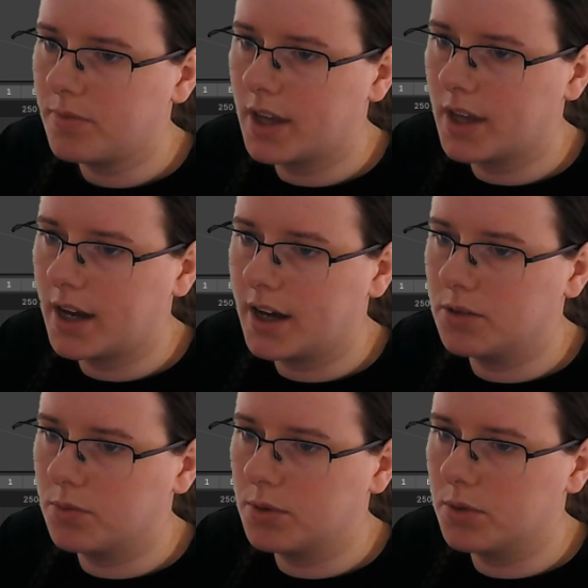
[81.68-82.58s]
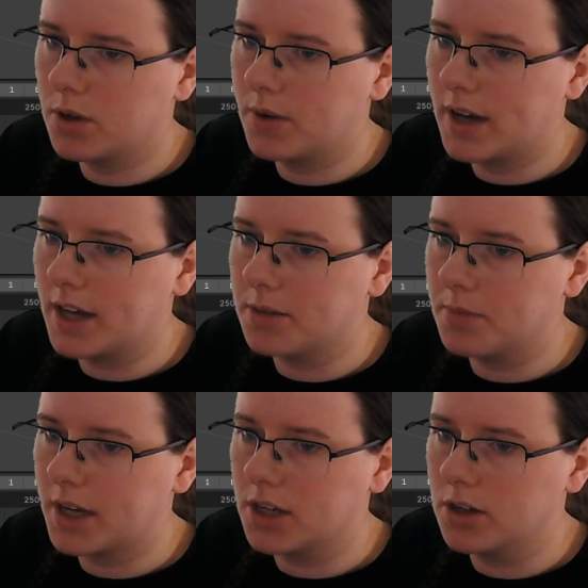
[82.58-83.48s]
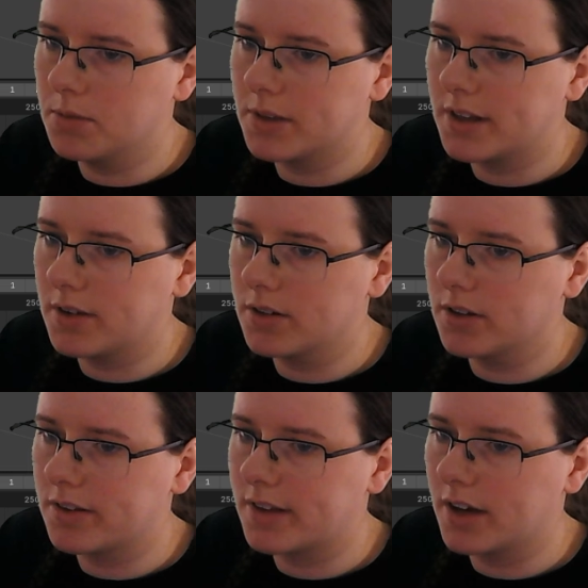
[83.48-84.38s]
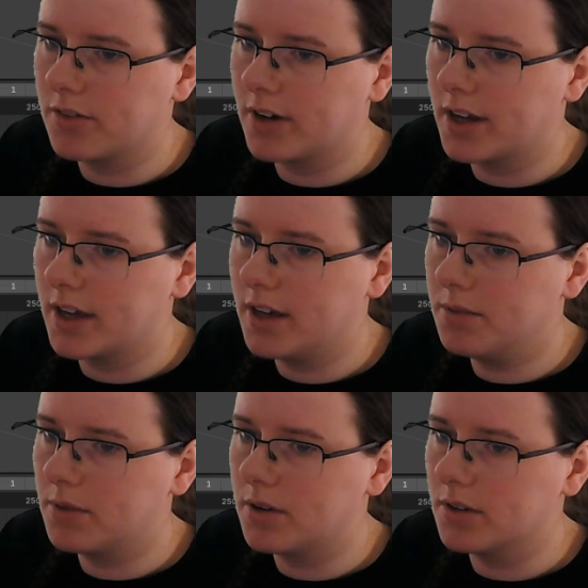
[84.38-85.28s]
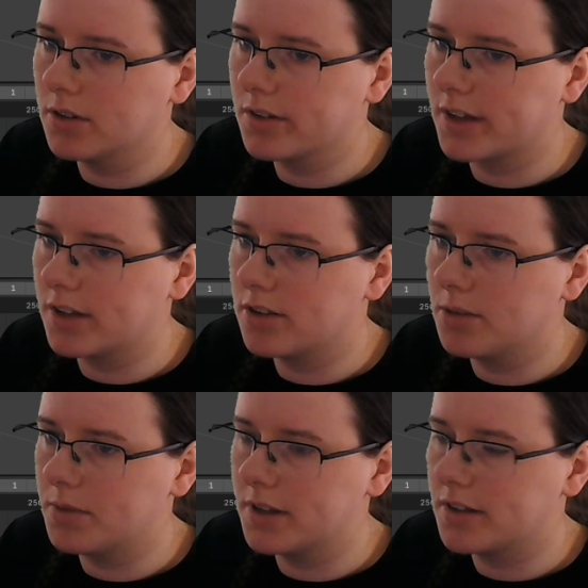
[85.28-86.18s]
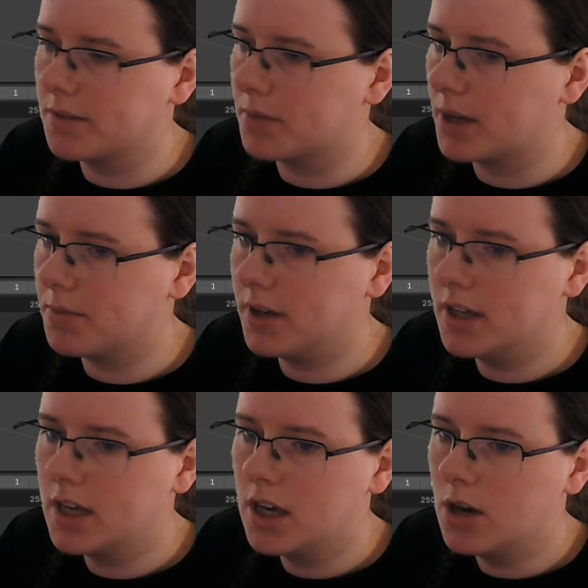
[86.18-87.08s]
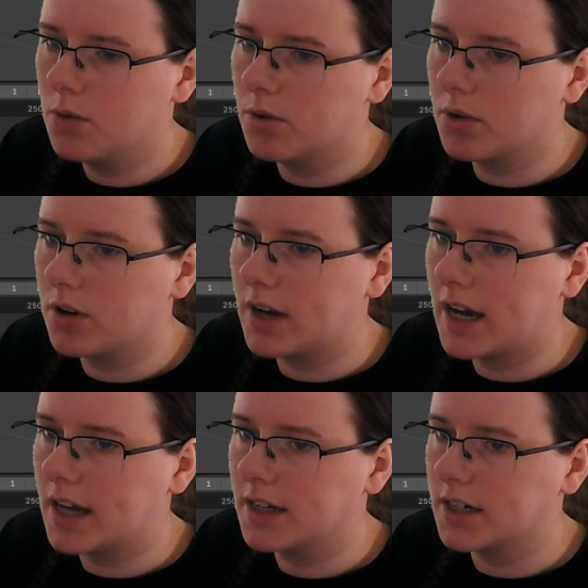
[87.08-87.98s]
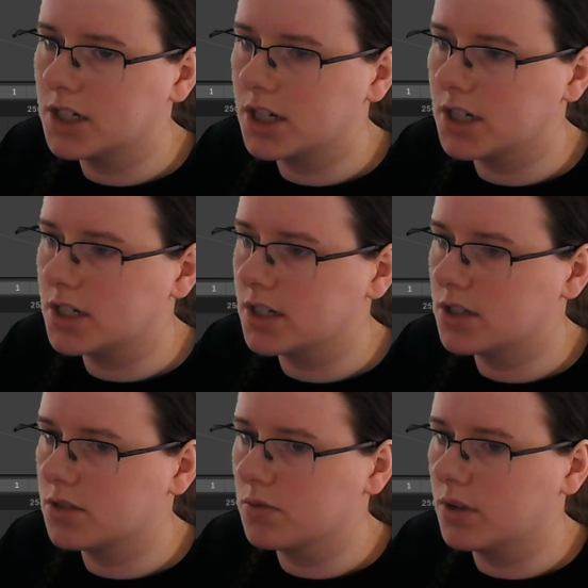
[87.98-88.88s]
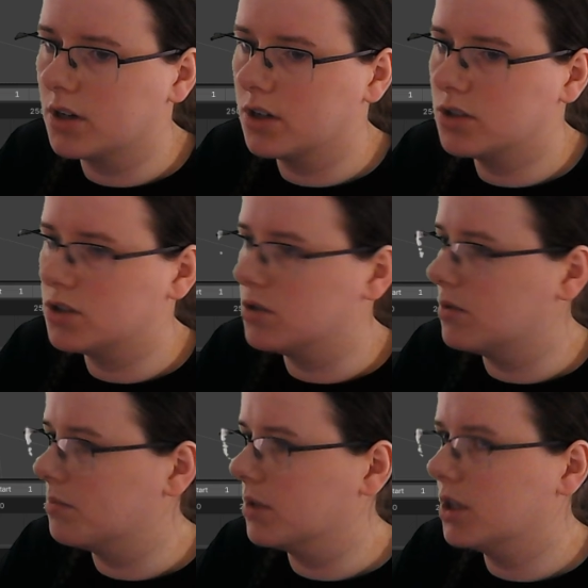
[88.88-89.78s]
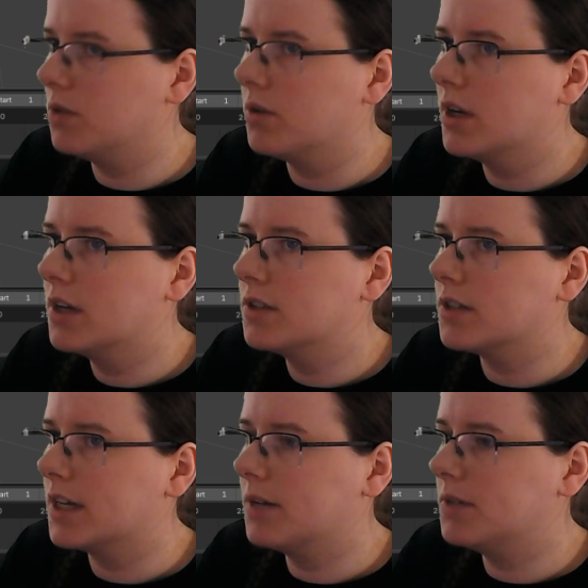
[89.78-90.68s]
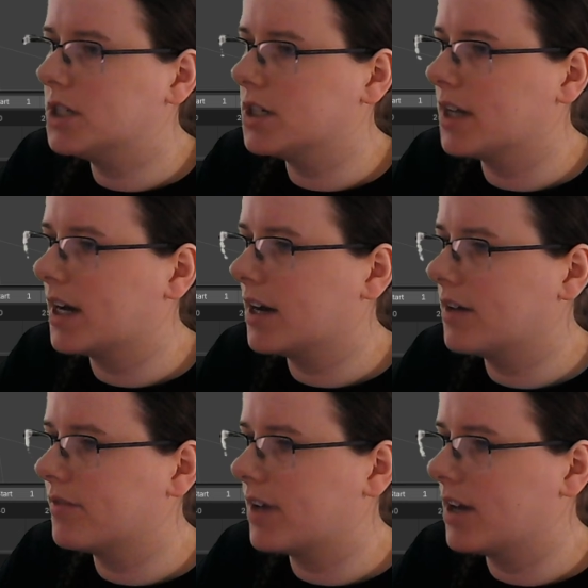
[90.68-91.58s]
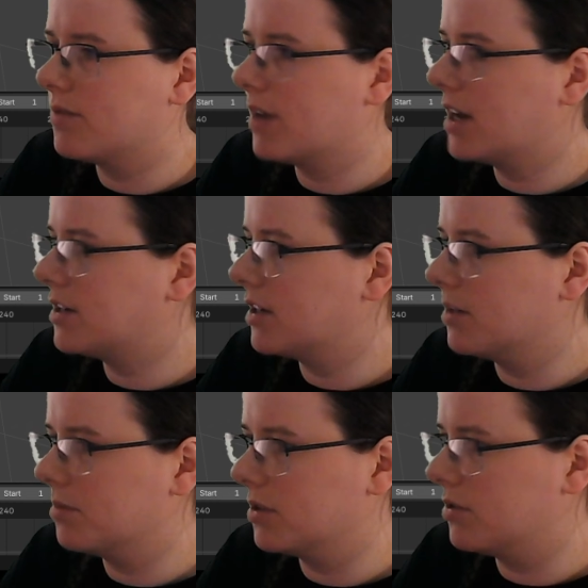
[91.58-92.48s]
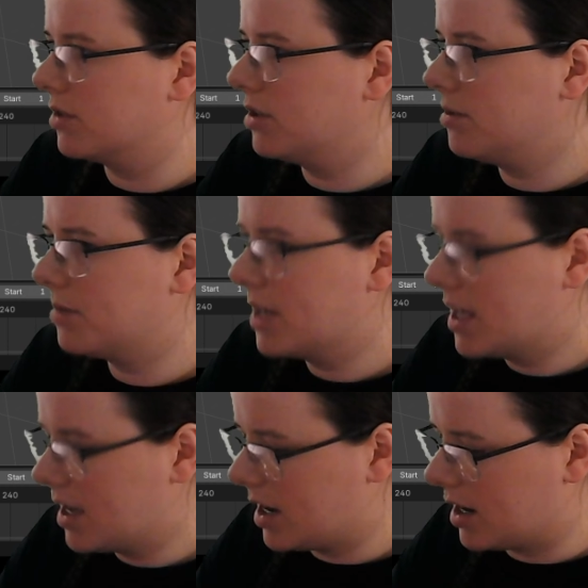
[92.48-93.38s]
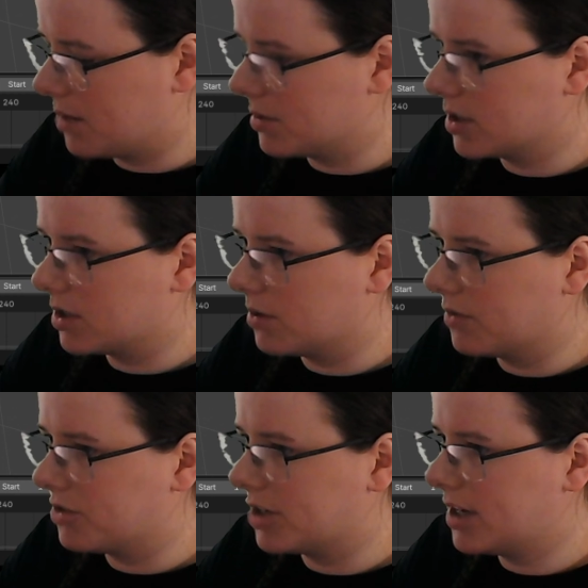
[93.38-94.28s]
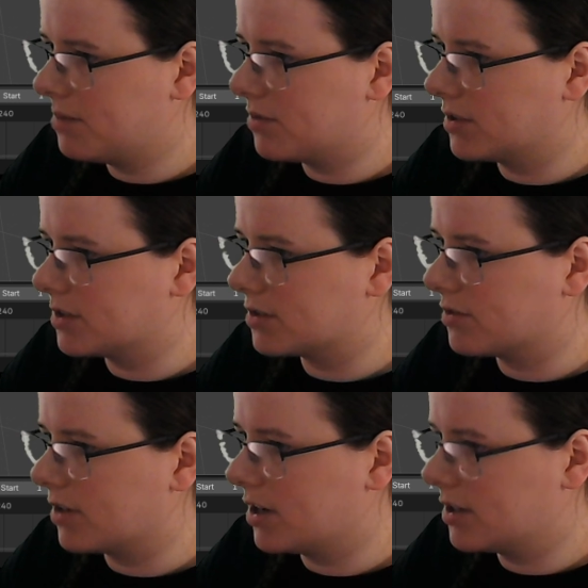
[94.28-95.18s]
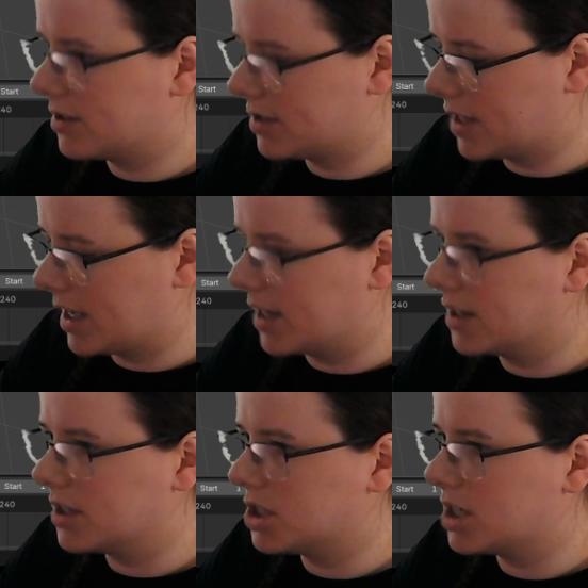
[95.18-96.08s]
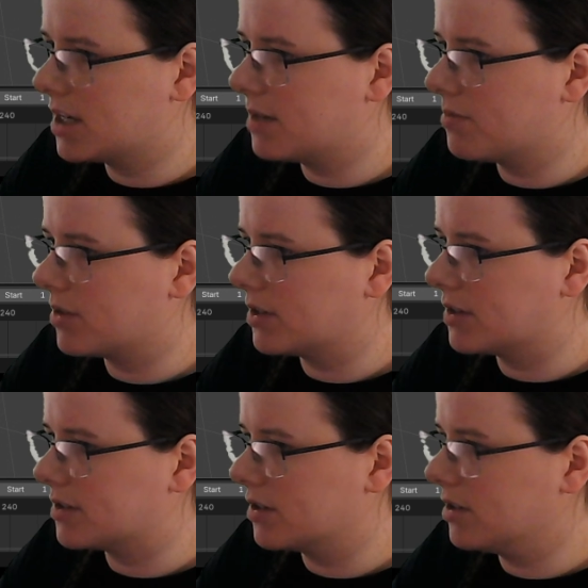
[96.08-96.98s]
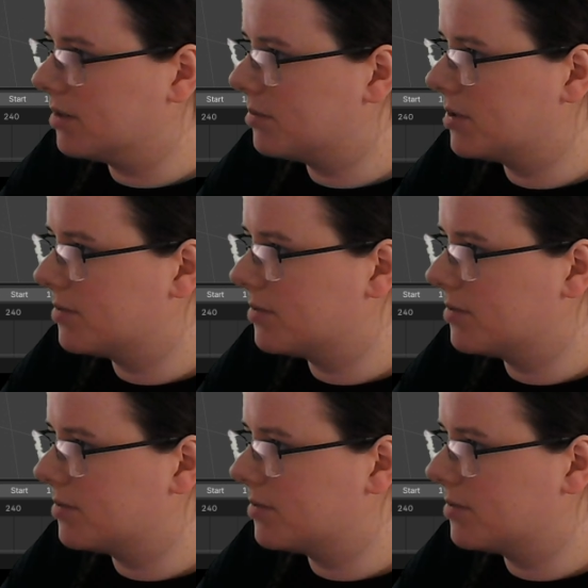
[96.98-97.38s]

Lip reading: And we will go ahead and make a new material at the side right here where it looks like two pieces of paper. We will go ahead and change this one to blue. So now we should have a red and a blue loop. We're going to go with G, bring this across, and G, bring this up.